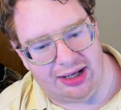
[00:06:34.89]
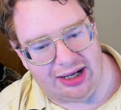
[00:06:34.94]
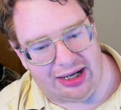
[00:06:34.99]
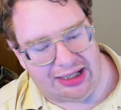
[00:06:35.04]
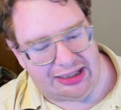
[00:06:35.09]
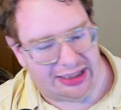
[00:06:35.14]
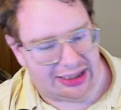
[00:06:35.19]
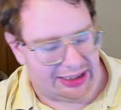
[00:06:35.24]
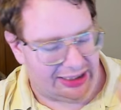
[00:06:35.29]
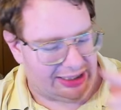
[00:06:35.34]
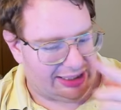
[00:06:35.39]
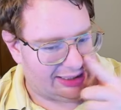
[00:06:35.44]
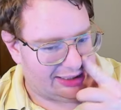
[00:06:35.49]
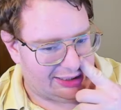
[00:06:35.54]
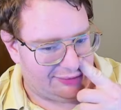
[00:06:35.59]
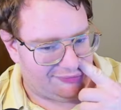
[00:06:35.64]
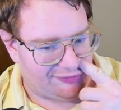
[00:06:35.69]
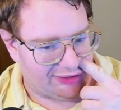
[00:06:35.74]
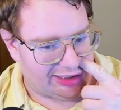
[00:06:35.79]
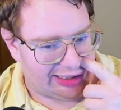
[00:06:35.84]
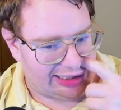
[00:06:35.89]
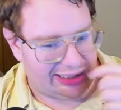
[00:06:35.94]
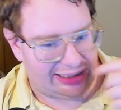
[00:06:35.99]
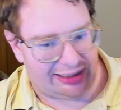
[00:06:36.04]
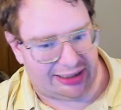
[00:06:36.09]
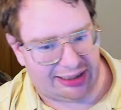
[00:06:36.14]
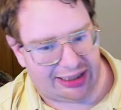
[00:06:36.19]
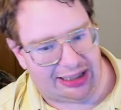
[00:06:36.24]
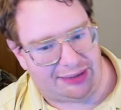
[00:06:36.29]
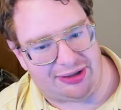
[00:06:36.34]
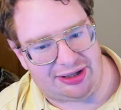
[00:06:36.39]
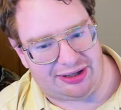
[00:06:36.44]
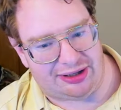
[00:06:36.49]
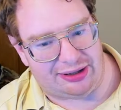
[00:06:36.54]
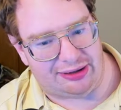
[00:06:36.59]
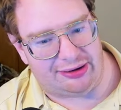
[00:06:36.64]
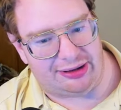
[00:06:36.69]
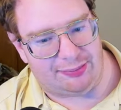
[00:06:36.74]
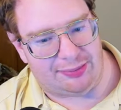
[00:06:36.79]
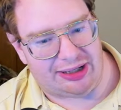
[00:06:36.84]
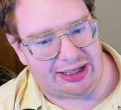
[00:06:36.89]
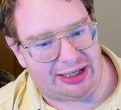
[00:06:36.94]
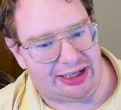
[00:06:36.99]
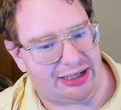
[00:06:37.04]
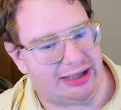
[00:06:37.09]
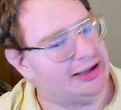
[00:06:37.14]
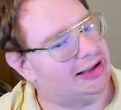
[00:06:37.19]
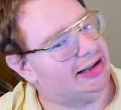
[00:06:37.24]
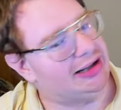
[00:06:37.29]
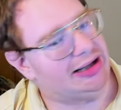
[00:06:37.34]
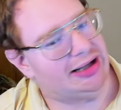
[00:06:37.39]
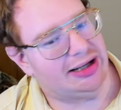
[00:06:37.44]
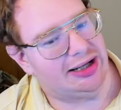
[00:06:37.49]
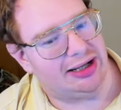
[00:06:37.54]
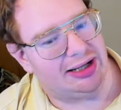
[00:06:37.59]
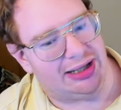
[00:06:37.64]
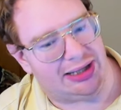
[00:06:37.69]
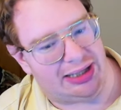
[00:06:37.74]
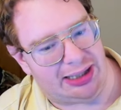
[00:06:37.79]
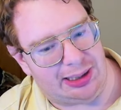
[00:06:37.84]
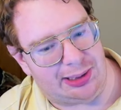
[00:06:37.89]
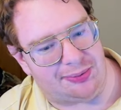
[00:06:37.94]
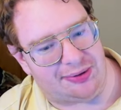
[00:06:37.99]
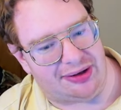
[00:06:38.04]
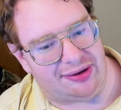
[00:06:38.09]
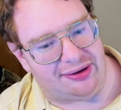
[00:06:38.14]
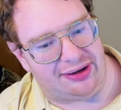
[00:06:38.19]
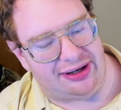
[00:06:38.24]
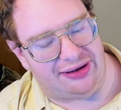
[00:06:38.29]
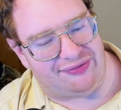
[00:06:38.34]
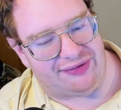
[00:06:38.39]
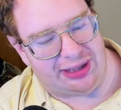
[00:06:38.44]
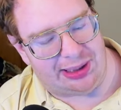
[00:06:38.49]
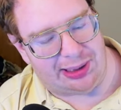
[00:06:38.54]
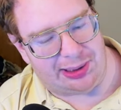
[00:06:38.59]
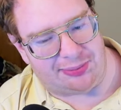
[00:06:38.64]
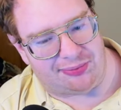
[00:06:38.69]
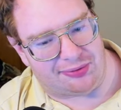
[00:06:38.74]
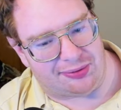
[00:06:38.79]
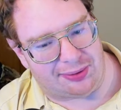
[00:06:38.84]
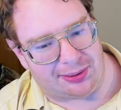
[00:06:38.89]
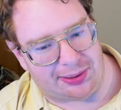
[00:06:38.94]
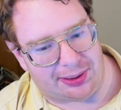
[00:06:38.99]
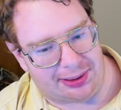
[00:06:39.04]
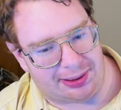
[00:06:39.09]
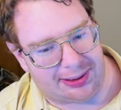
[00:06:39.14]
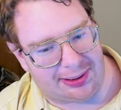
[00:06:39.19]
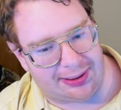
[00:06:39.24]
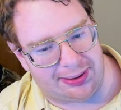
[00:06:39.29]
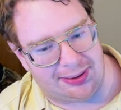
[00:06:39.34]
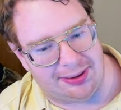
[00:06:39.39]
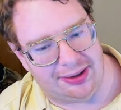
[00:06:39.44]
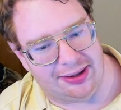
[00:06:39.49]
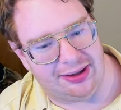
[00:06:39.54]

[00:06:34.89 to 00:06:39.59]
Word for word: And then with the commentary by the Israeli Defense Forces,